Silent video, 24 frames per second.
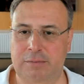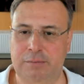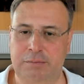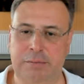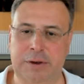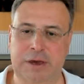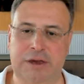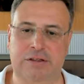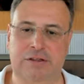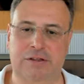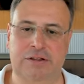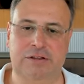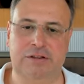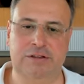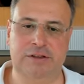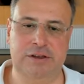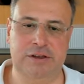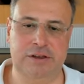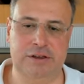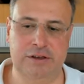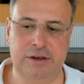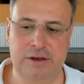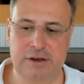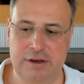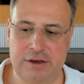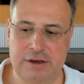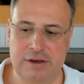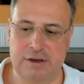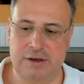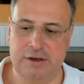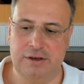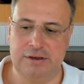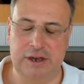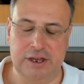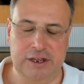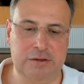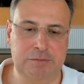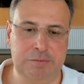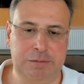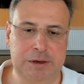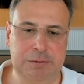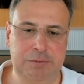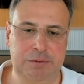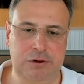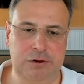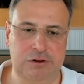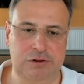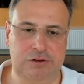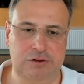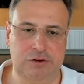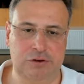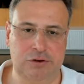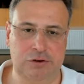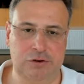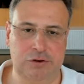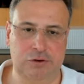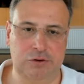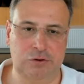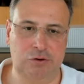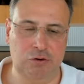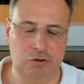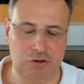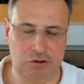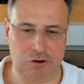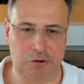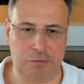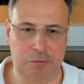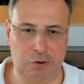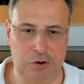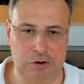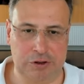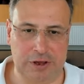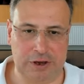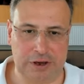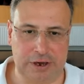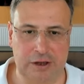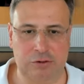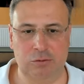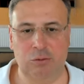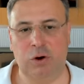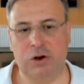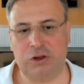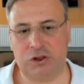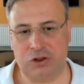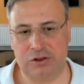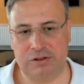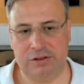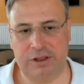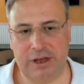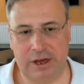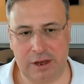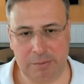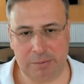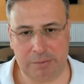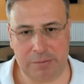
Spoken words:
Basically getting people to use your product and watching them